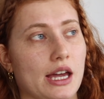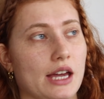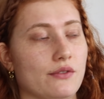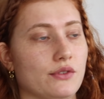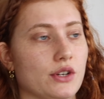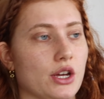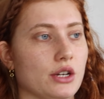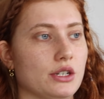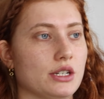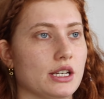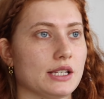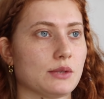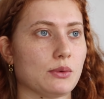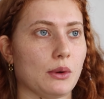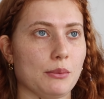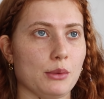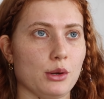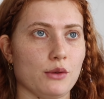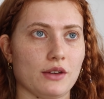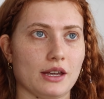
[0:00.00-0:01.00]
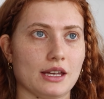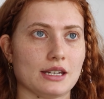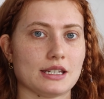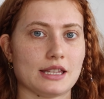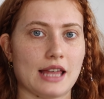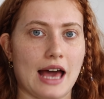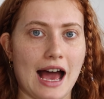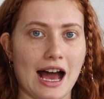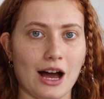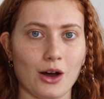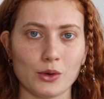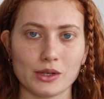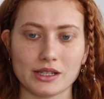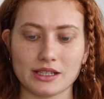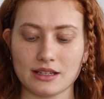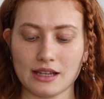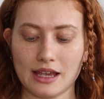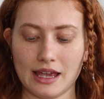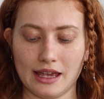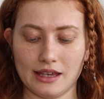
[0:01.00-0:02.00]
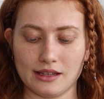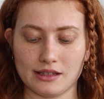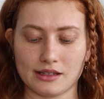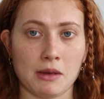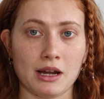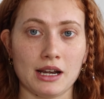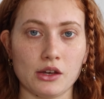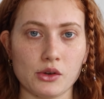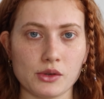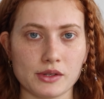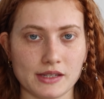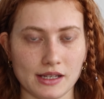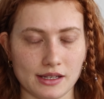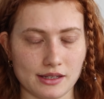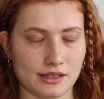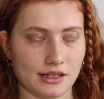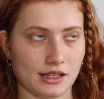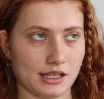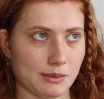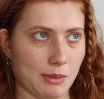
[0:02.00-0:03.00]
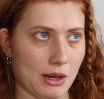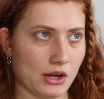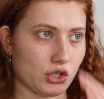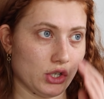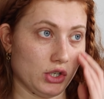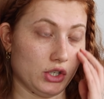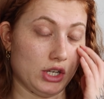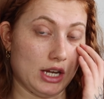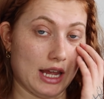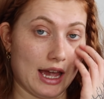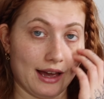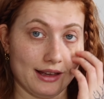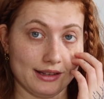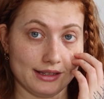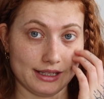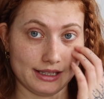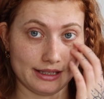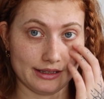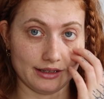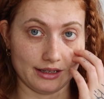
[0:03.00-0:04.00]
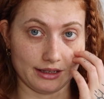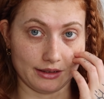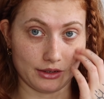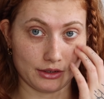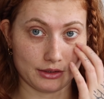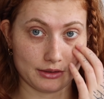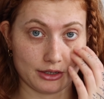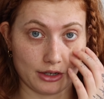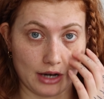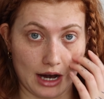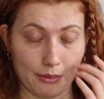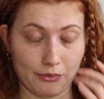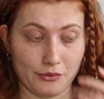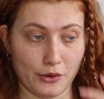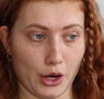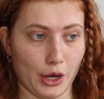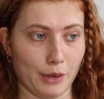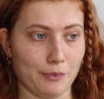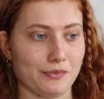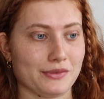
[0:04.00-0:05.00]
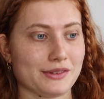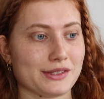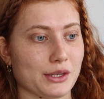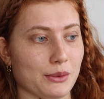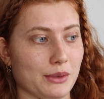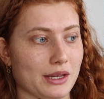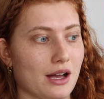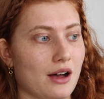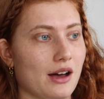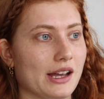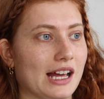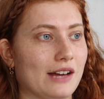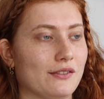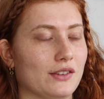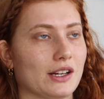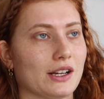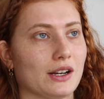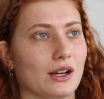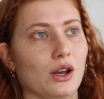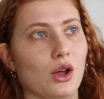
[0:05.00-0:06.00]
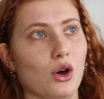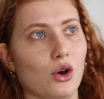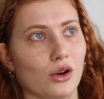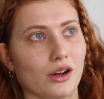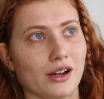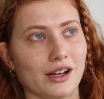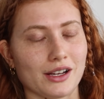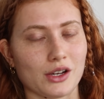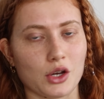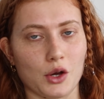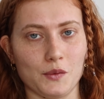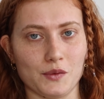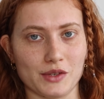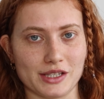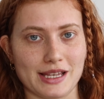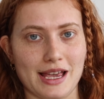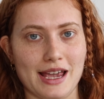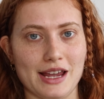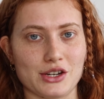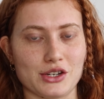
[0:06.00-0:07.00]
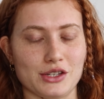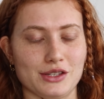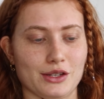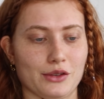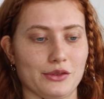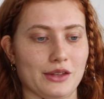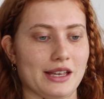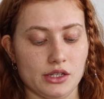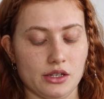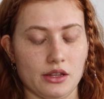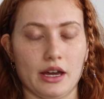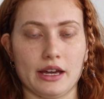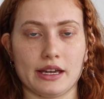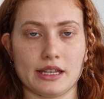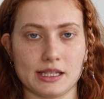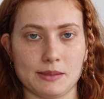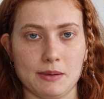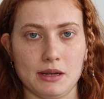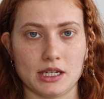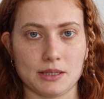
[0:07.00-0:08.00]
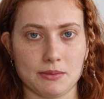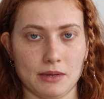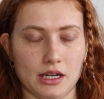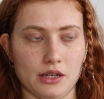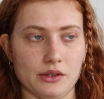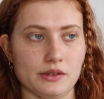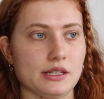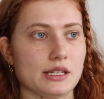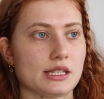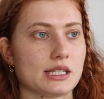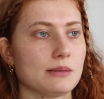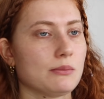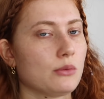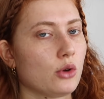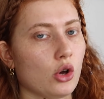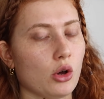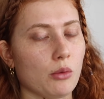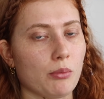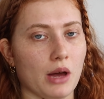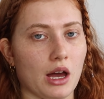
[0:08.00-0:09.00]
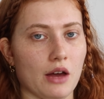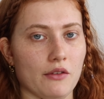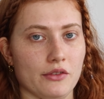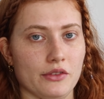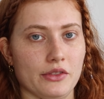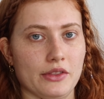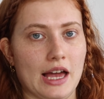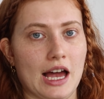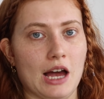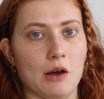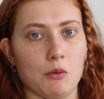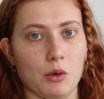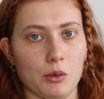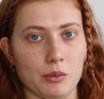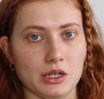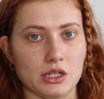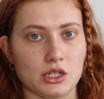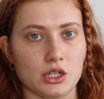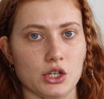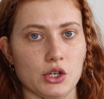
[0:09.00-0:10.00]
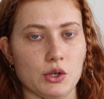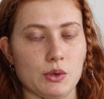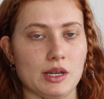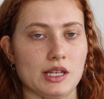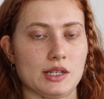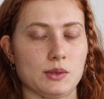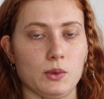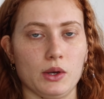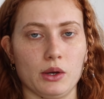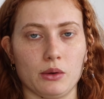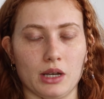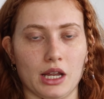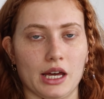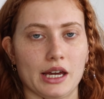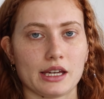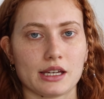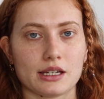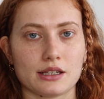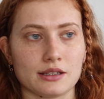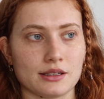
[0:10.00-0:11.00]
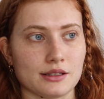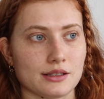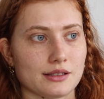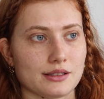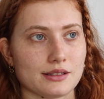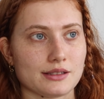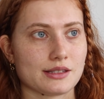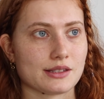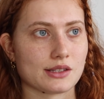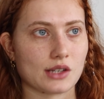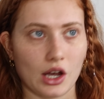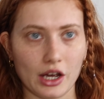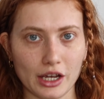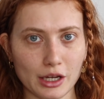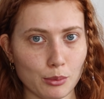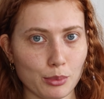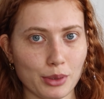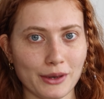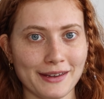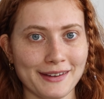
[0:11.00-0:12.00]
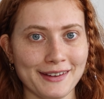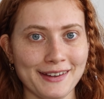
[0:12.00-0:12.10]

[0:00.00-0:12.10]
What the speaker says: have noticed while moving into the house is my little sister especially, she has a crap phone, so we can't have like long conversations on there, so that I can speak to my little sister more. But other than that, what we do is we'll like Skype,